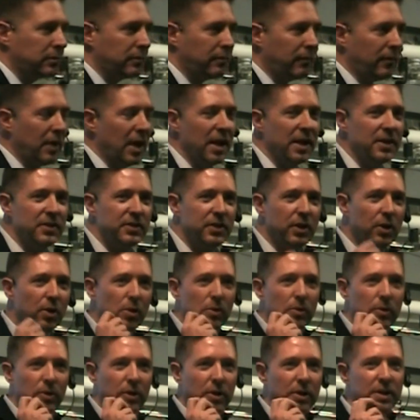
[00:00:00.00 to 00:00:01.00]
And I said,
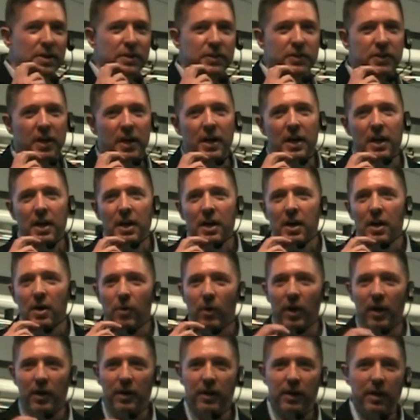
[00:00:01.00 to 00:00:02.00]
oh, goodness.
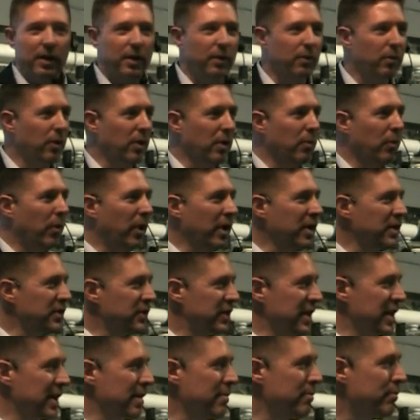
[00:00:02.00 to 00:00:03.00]
Well, what is
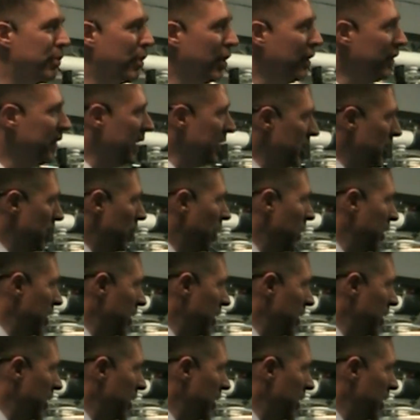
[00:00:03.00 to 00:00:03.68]
the input that you want to